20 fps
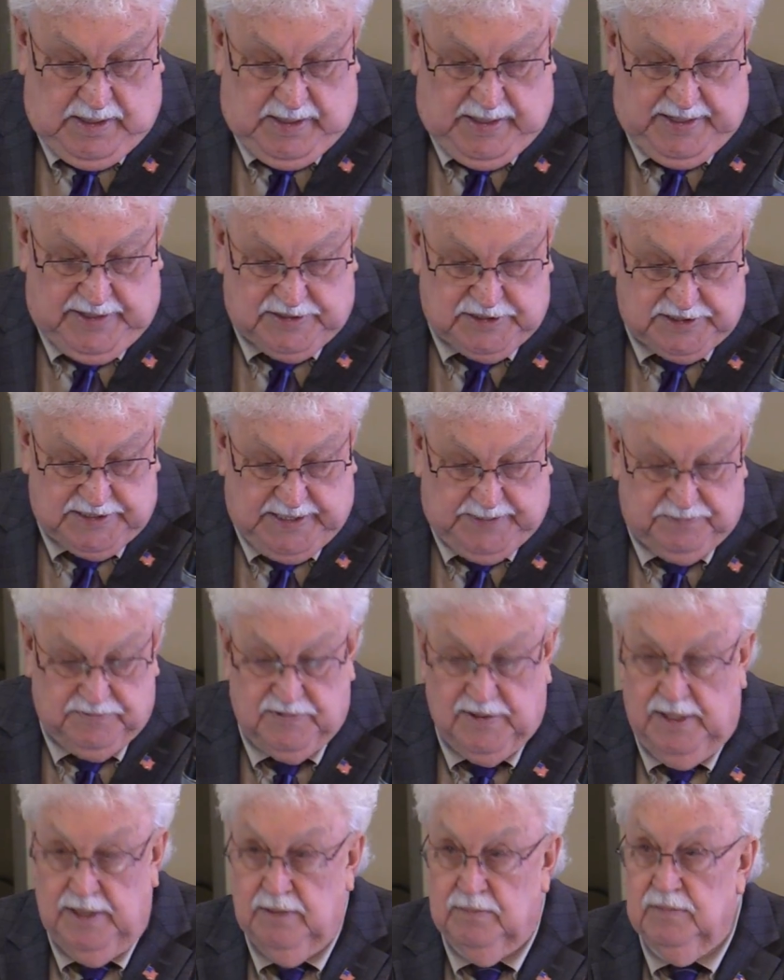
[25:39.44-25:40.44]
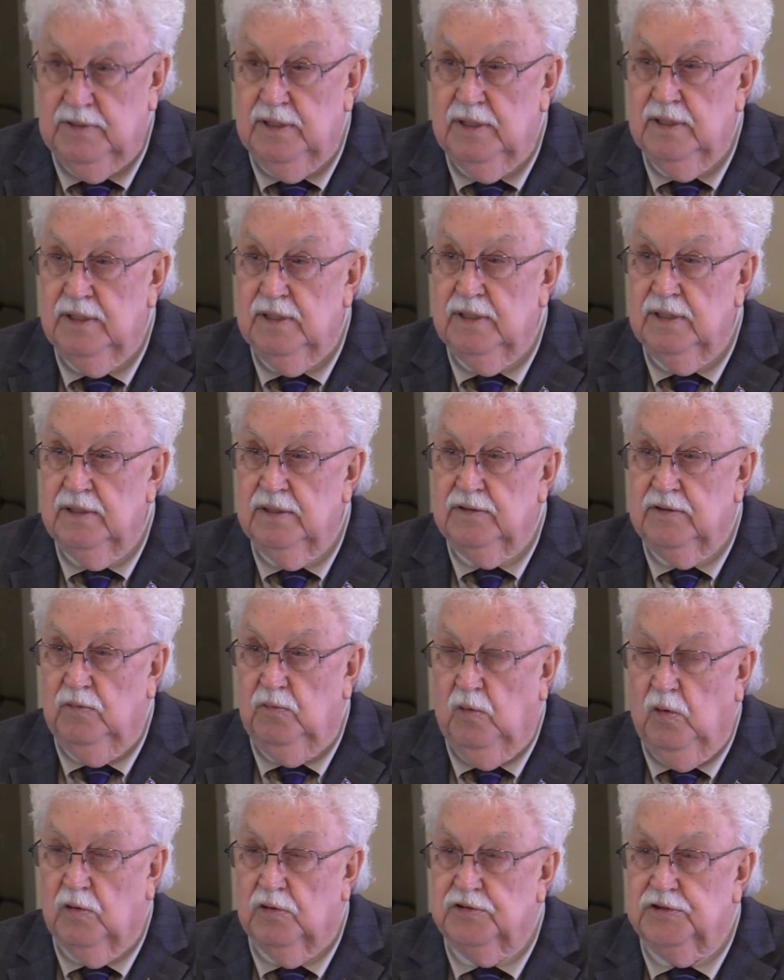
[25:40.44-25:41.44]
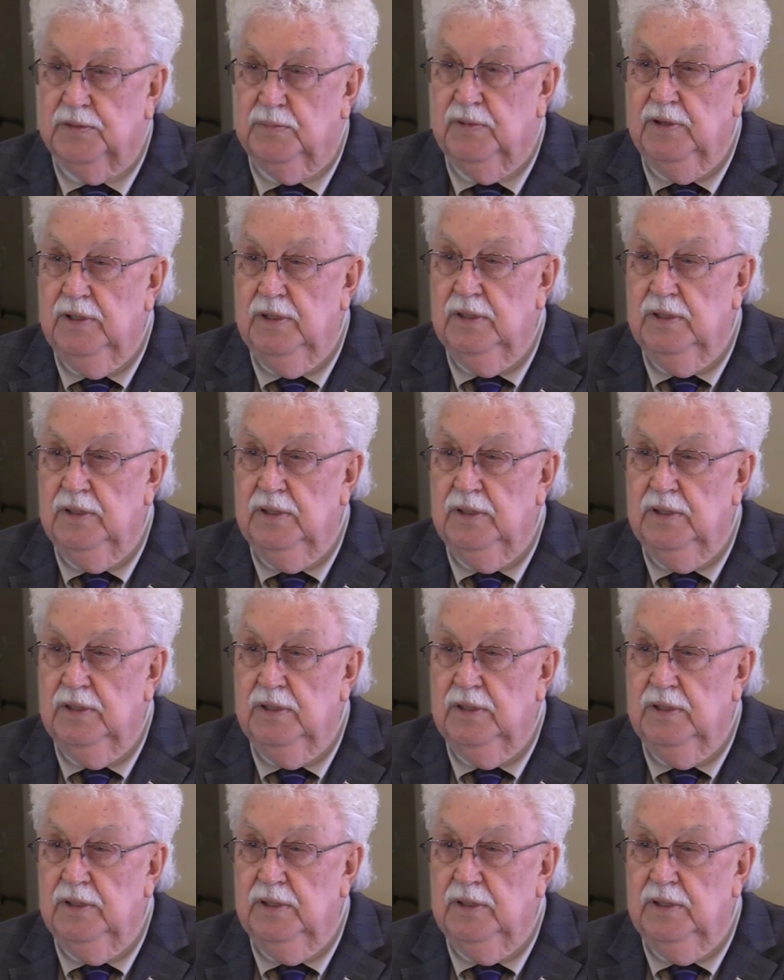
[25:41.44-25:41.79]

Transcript: He accepts them to worship.